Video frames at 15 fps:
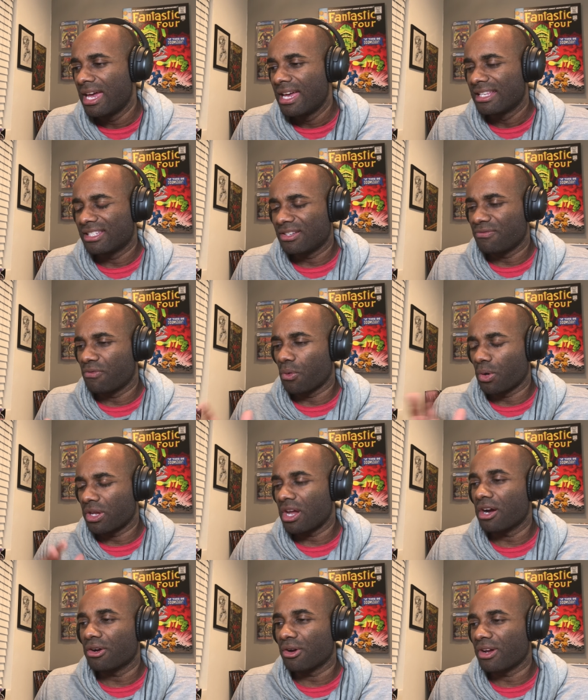it's for
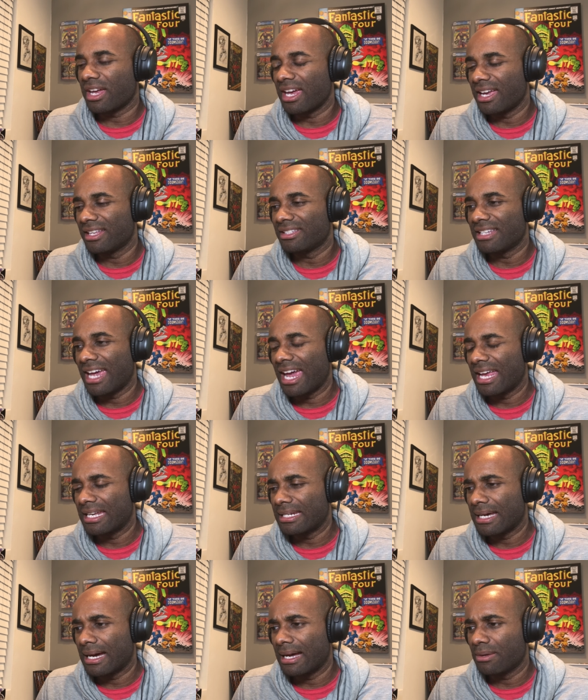younger kids.
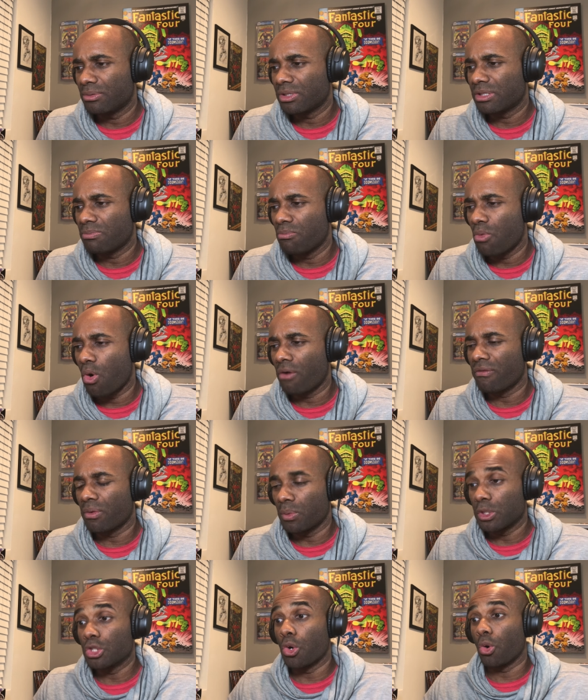And uh, it was more of a
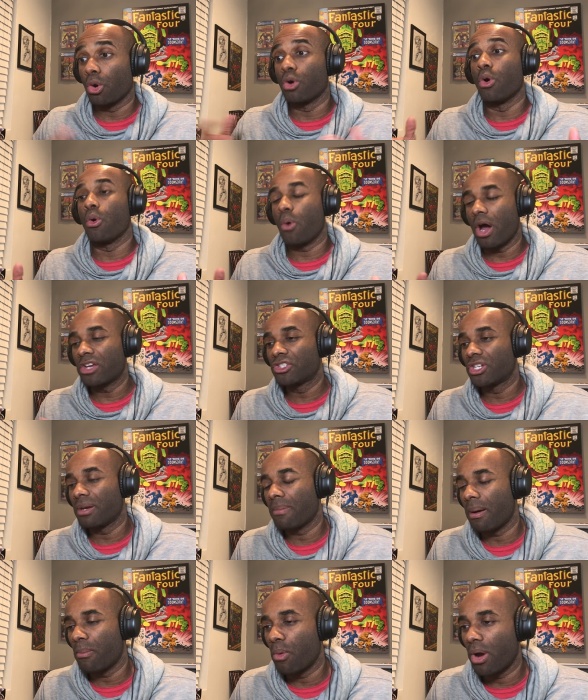rhetorical question.
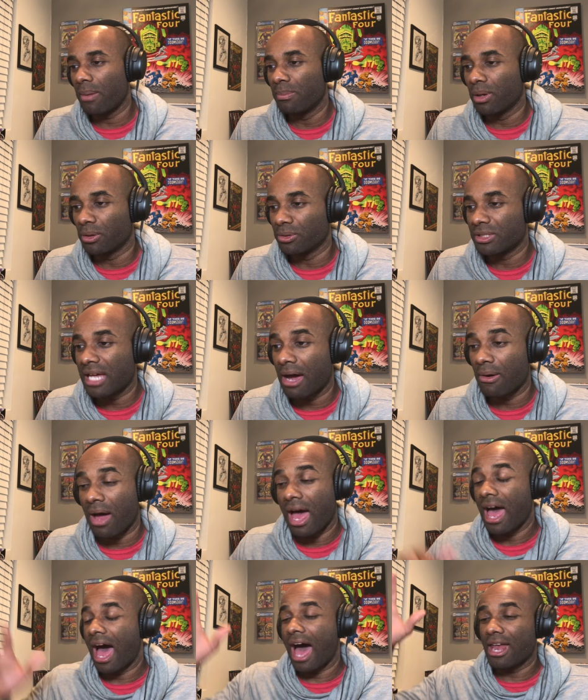And my boy blurts out,
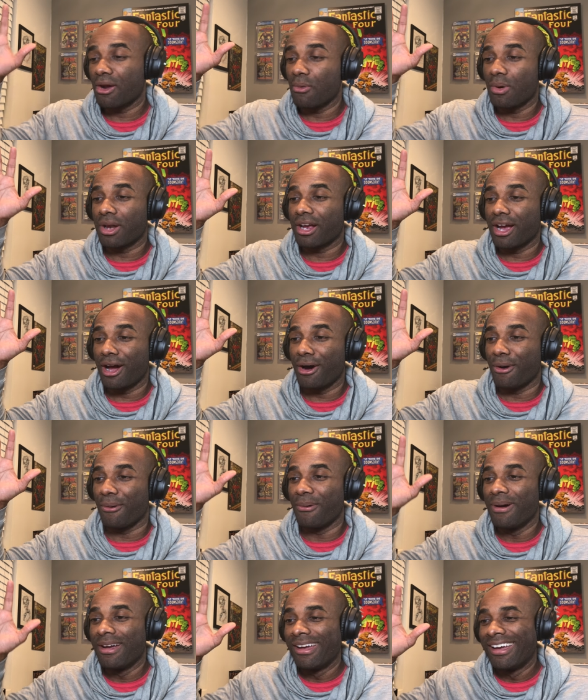I don't want to go.